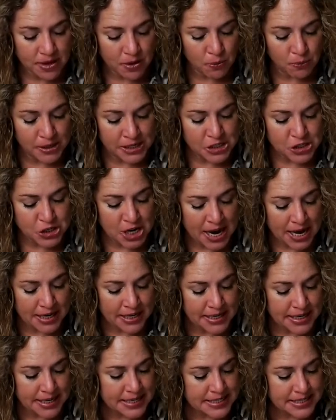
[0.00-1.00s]
We
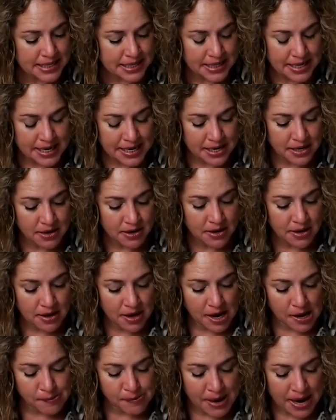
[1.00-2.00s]
chatted easily
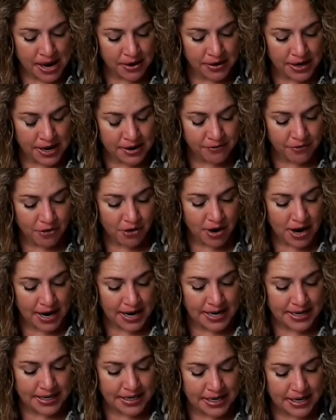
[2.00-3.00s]
about a
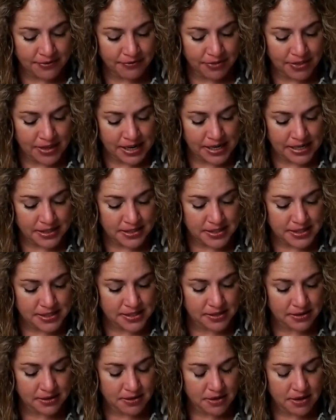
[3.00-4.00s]
variety of things.